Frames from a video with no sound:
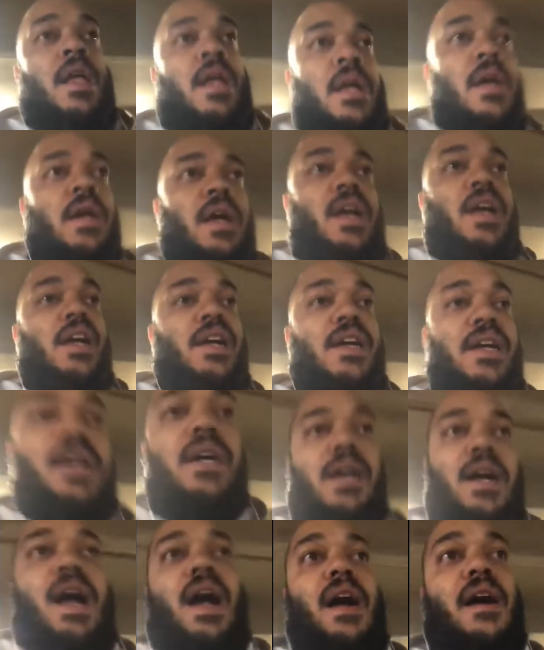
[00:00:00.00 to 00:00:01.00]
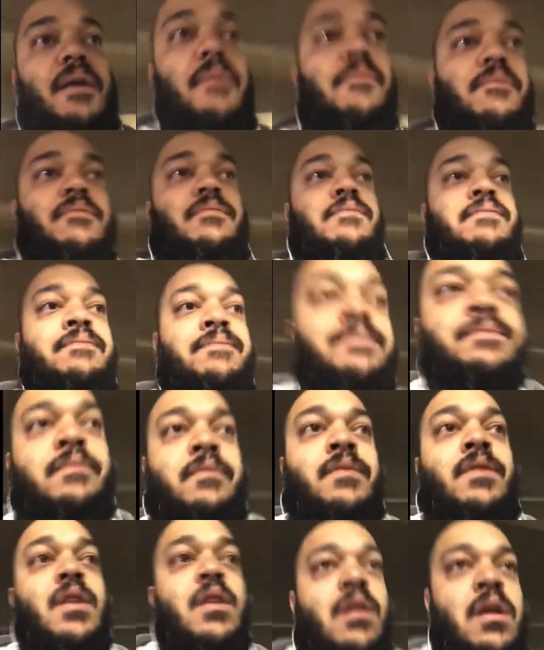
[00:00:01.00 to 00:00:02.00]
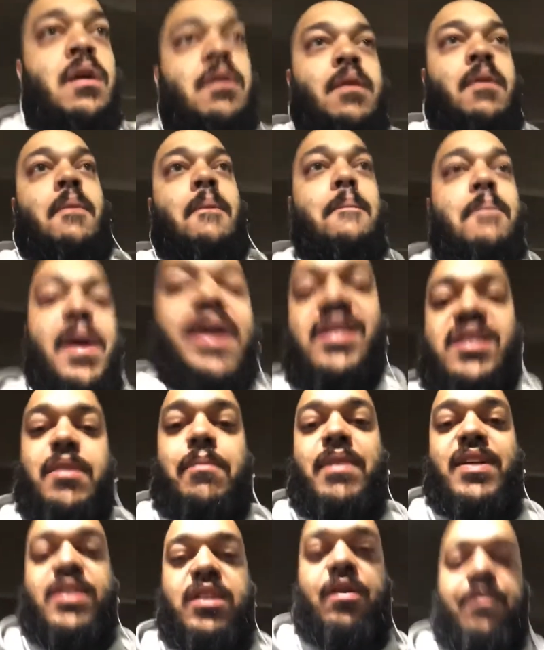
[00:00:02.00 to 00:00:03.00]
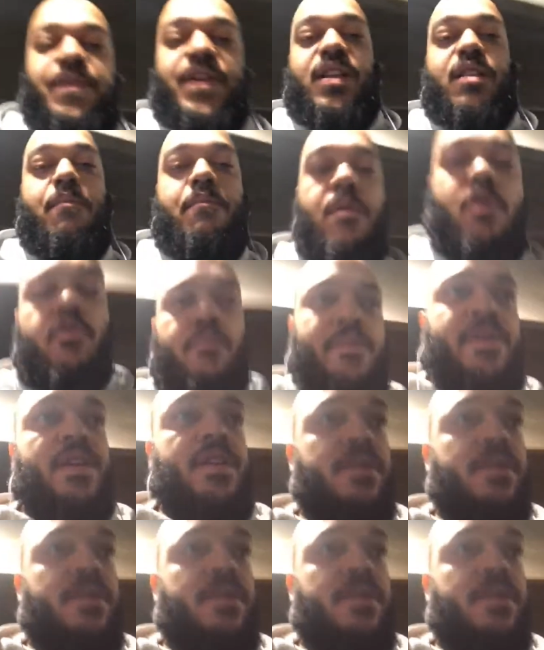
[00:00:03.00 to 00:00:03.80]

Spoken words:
I'm pacing myself at the moment,